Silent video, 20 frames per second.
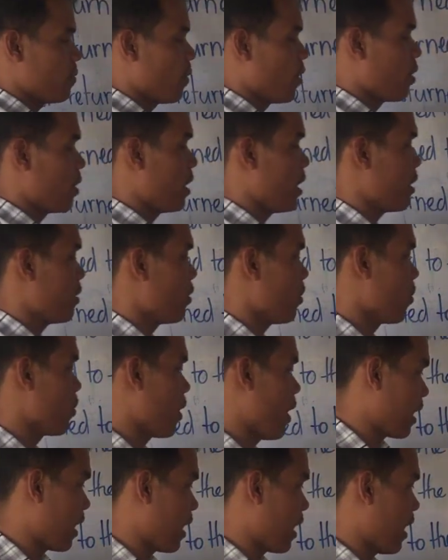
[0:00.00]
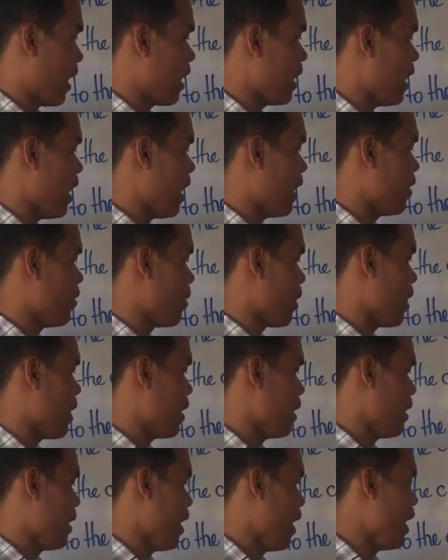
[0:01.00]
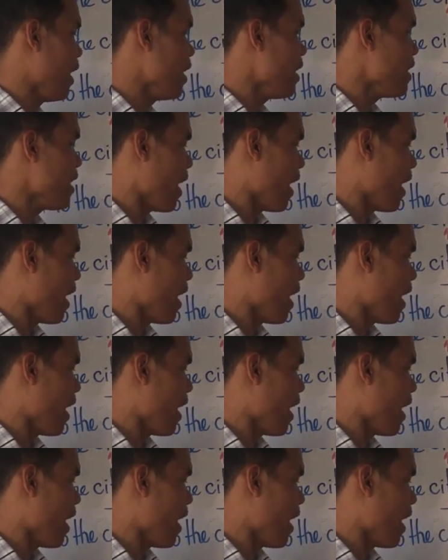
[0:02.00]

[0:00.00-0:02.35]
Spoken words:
born here. So can I write in